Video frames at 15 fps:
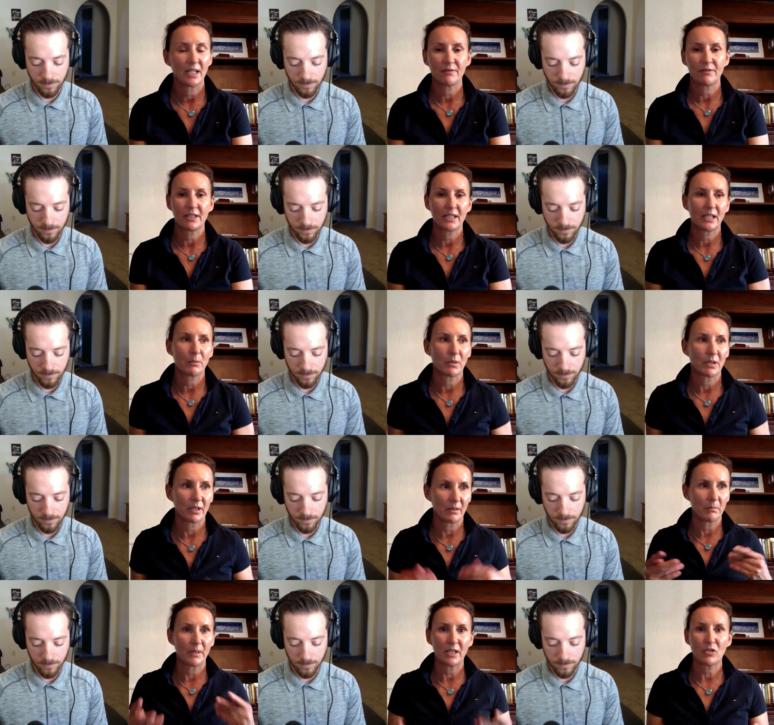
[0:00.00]
Speaker 1: every day,
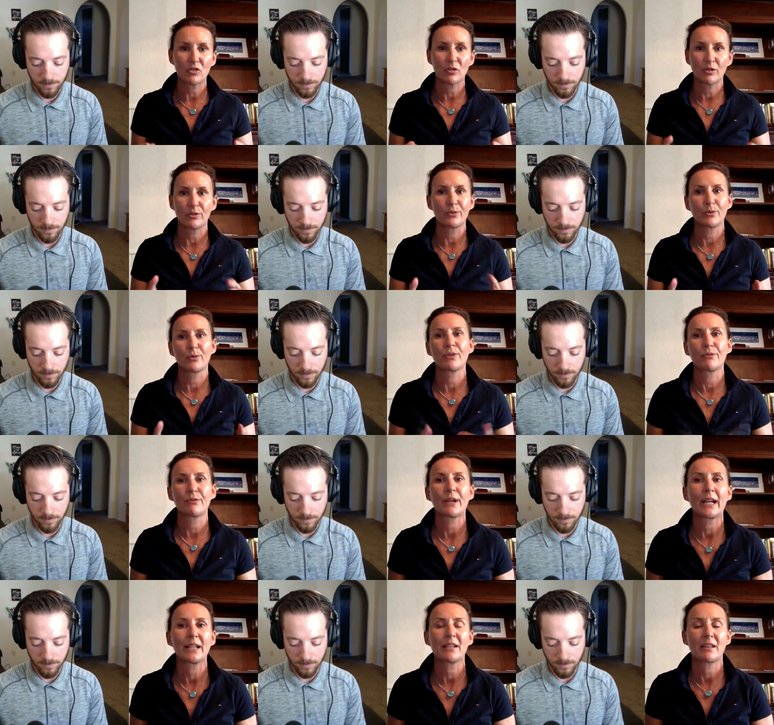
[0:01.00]
well, make sure you do the
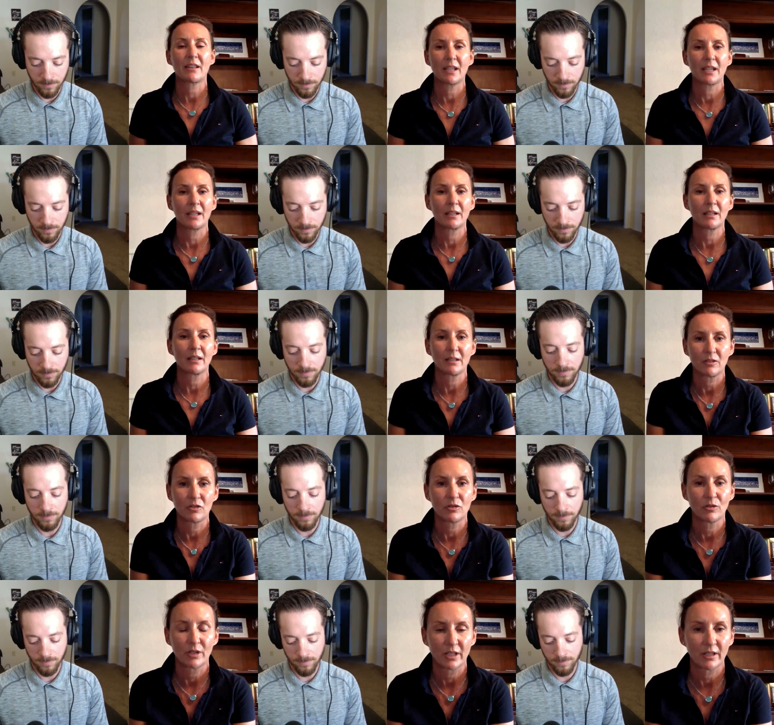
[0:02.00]
right thing
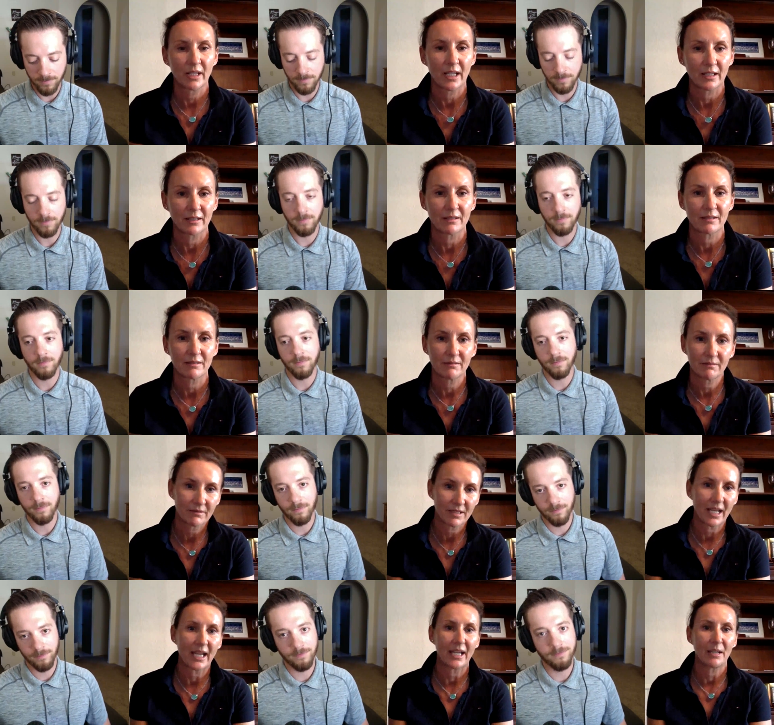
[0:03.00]
during that
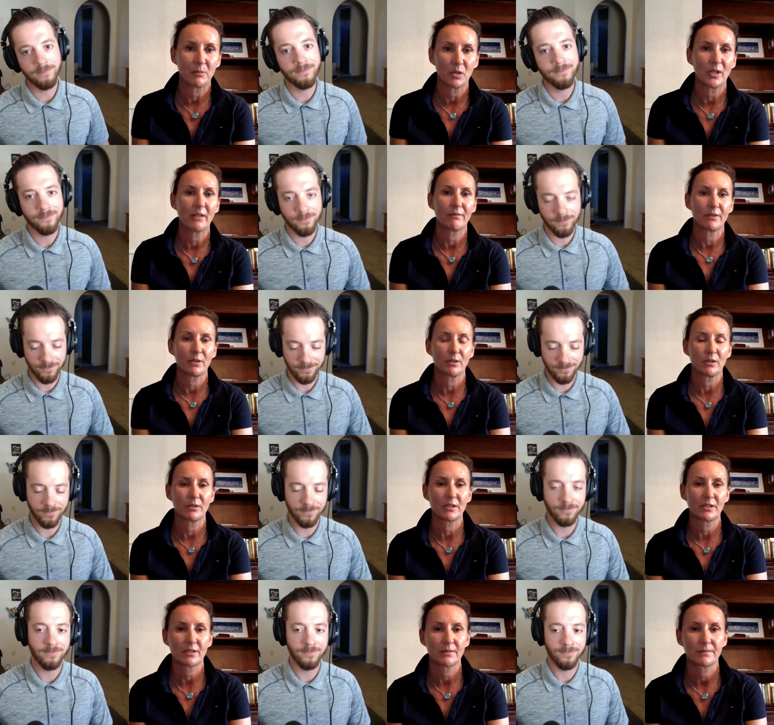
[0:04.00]
time you have with your
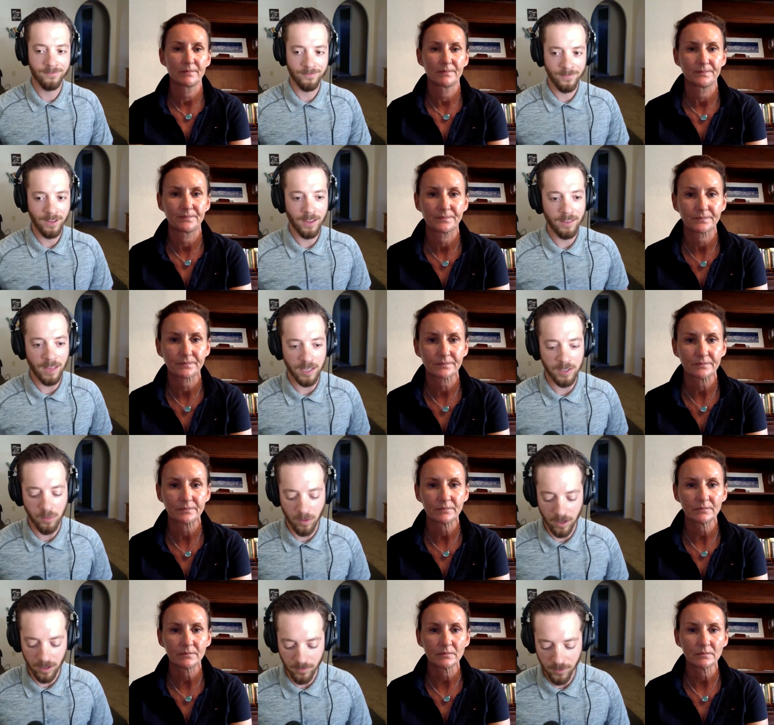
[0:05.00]
horse.
Speaker 2: That's
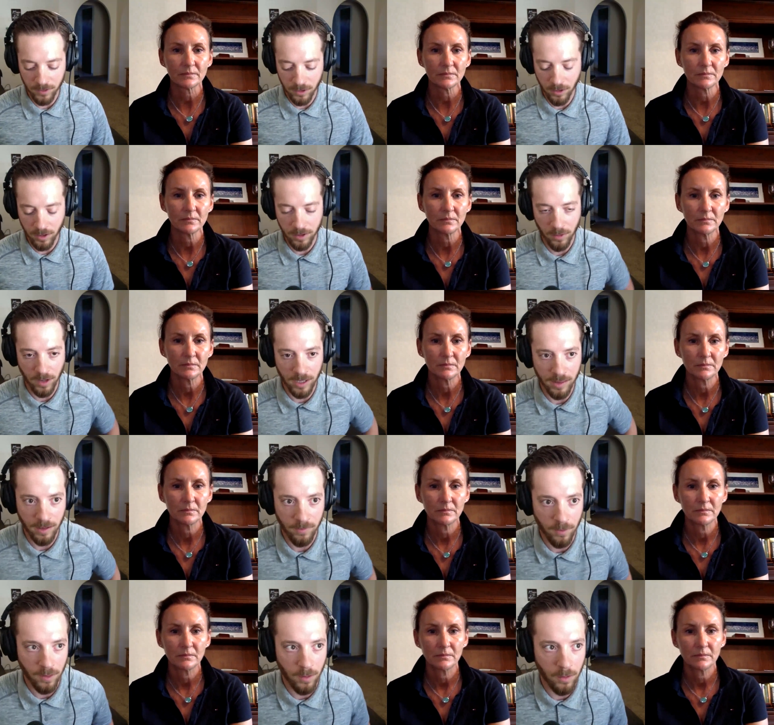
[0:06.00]
wonderful. Doing the right
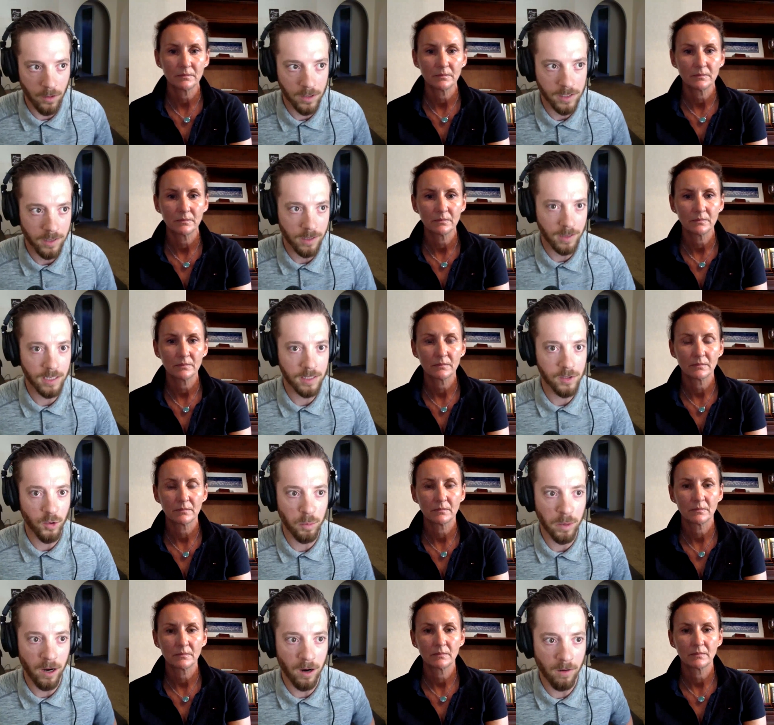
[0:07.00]
thing for the horse. I think that's
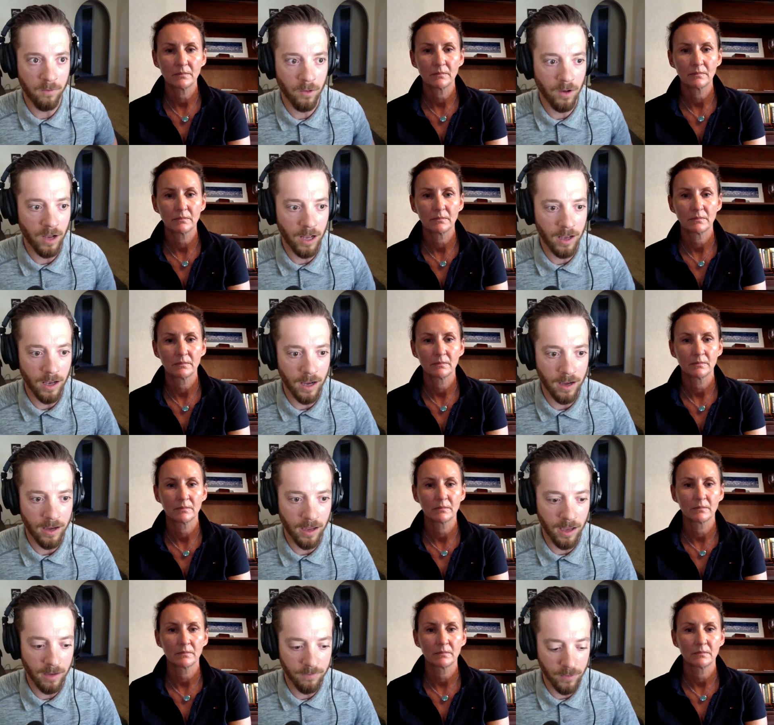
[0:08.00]
so powerful. I,
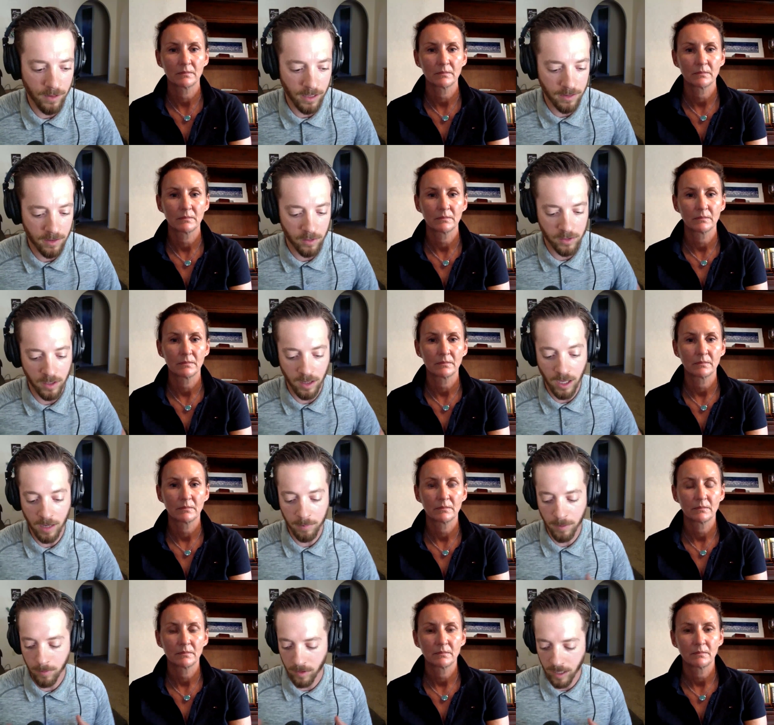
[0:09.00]
I, I, feel like there's a
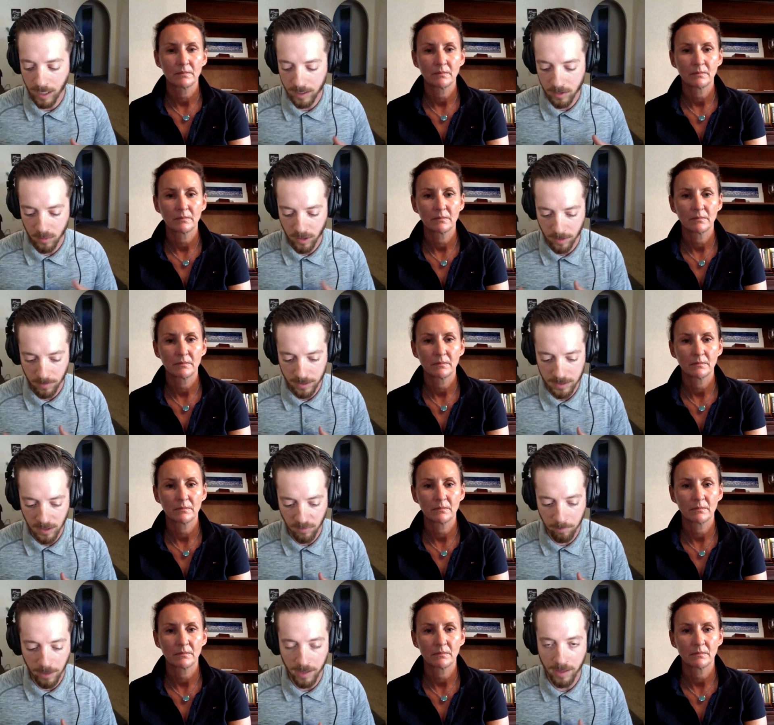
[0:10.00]
lot of people that I surround
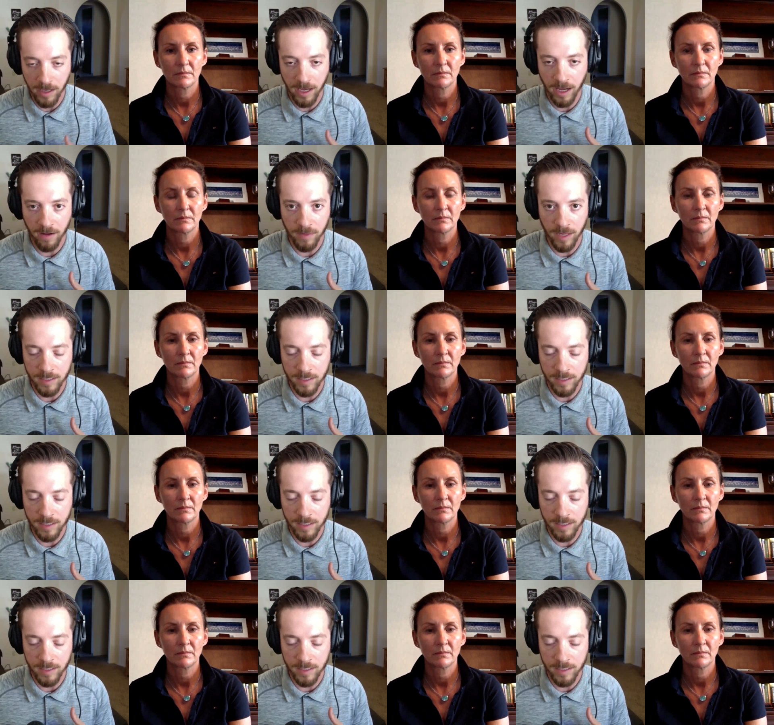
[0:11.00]
myself by that have